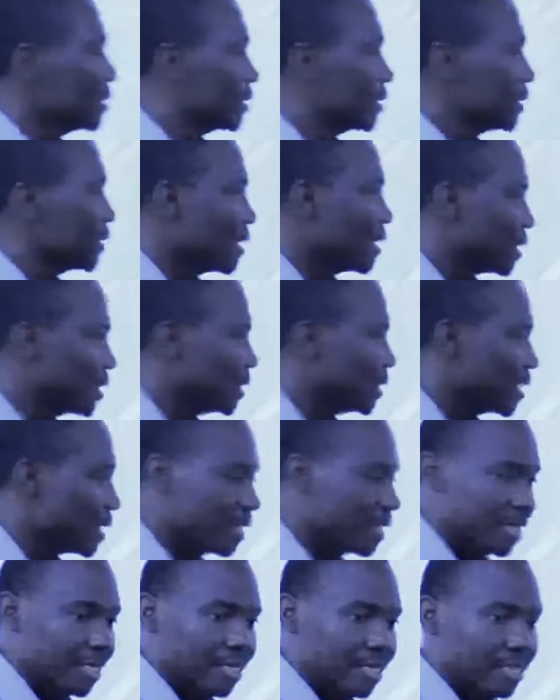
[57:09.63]
That young
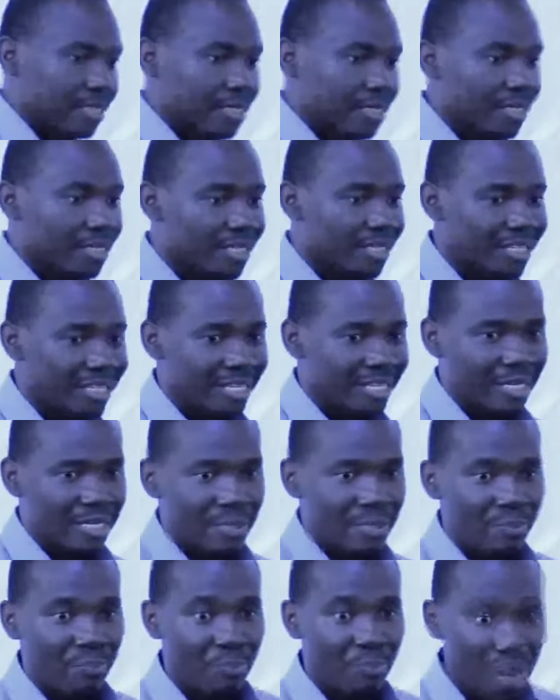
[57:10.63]
lady
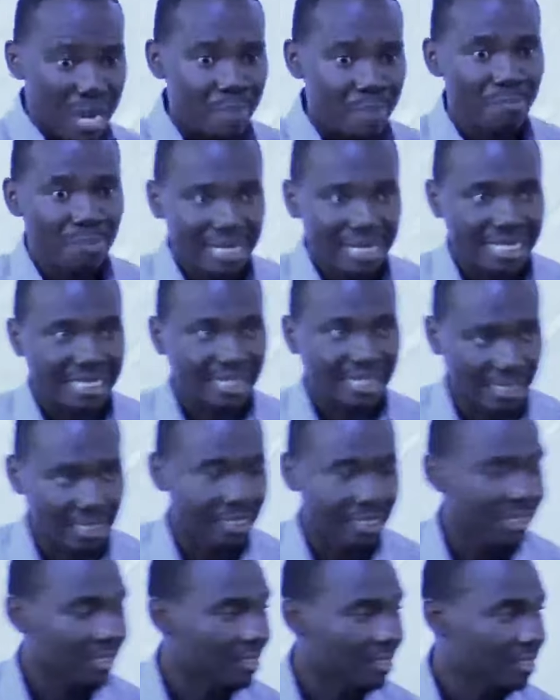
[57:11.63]

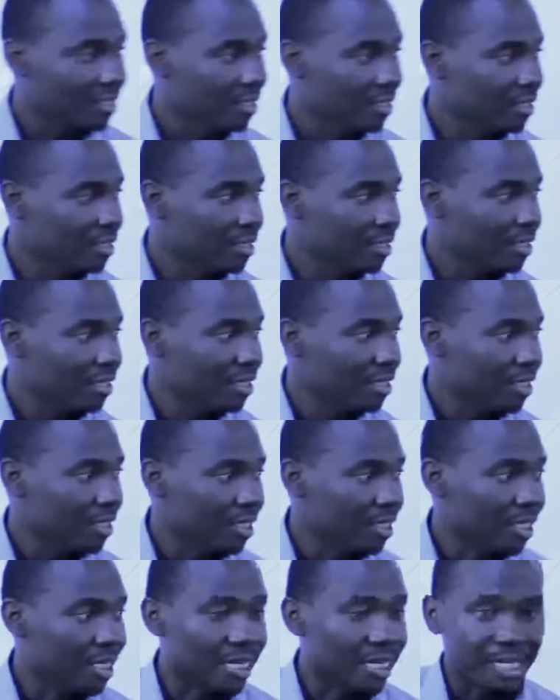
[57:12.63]
publicly,
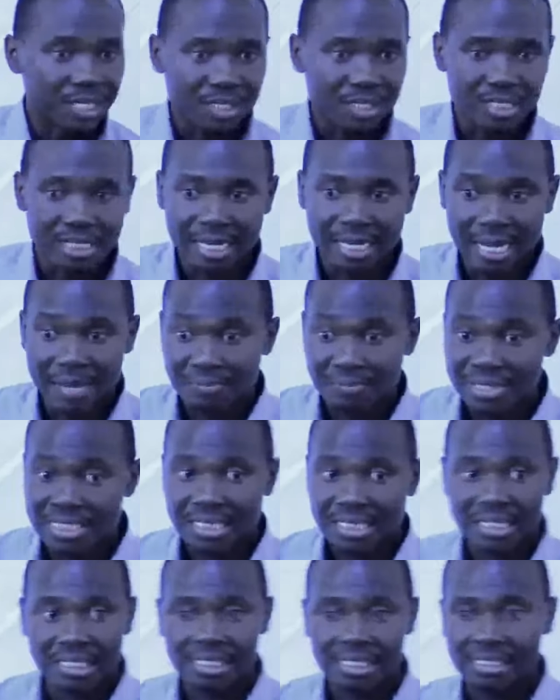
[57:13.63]
in her
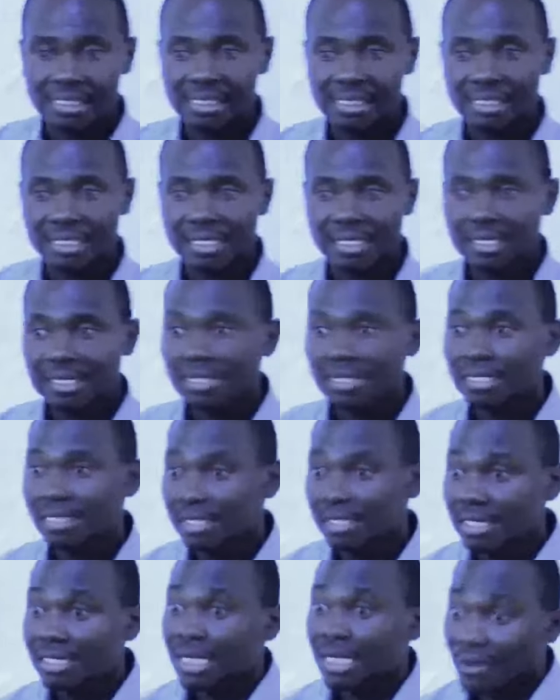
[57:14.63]
bitterness,
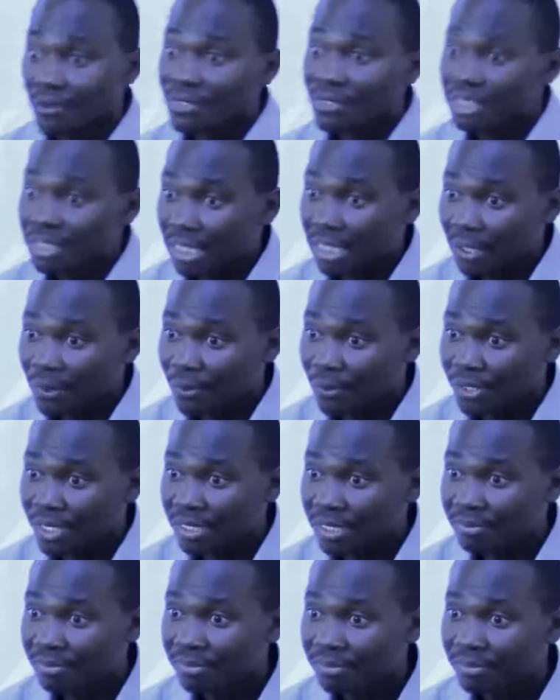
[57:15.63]
denounced the Lord.
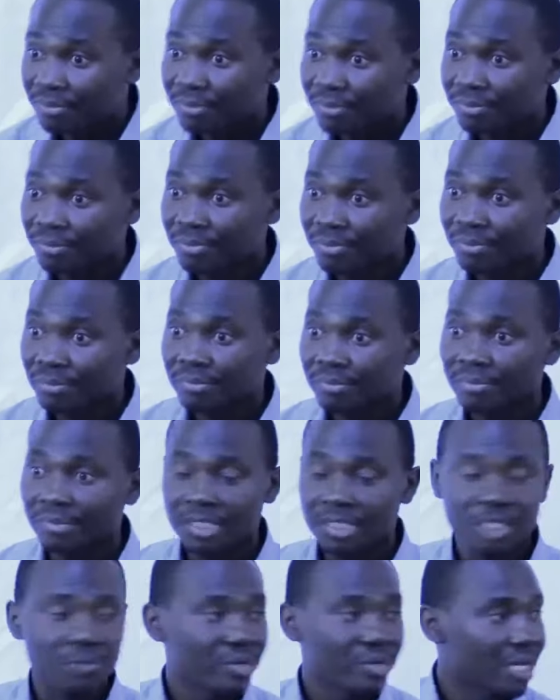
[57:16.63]

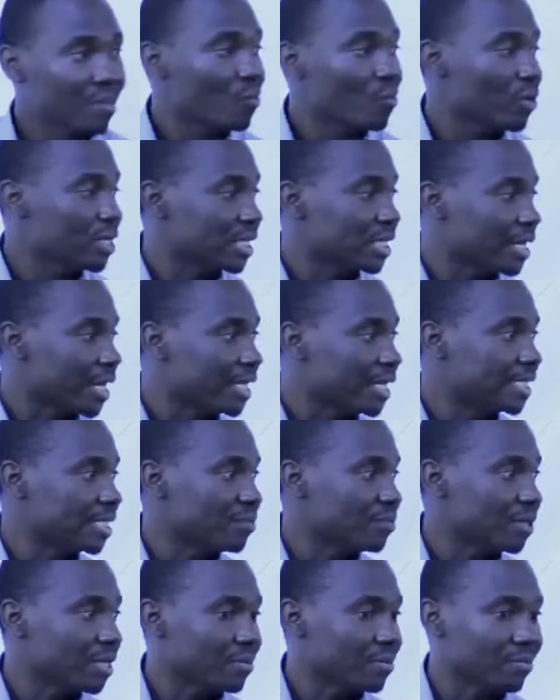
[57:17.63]
It became quite an
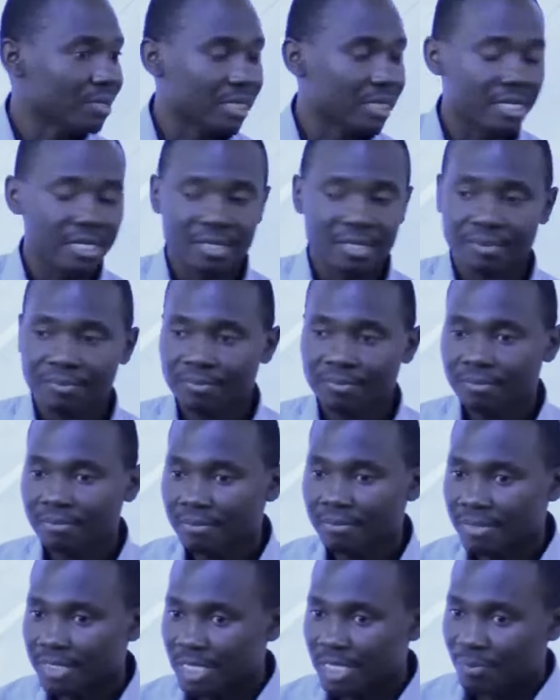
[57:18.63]
item in the media
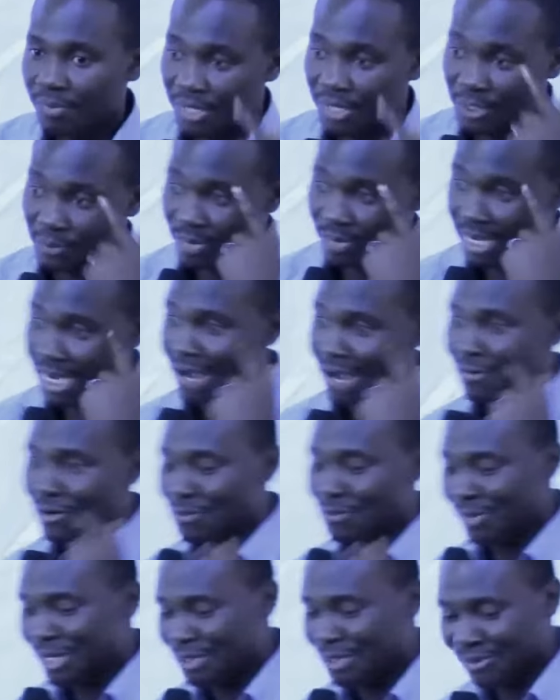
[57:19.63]
some years back. I will
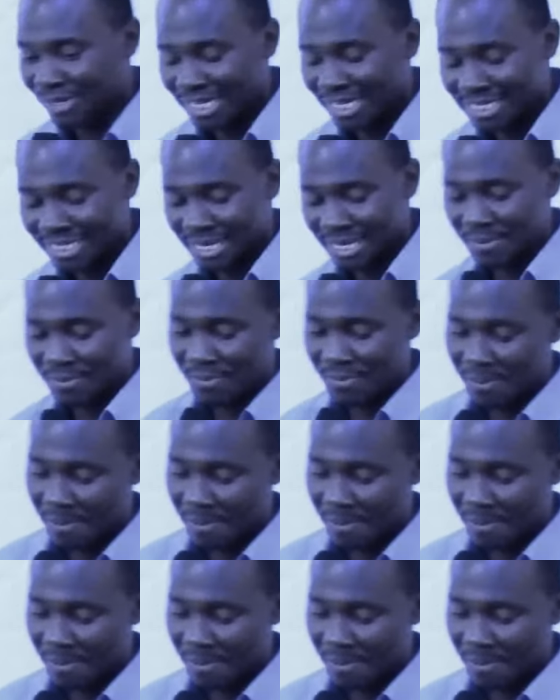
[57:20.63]
not mention his name.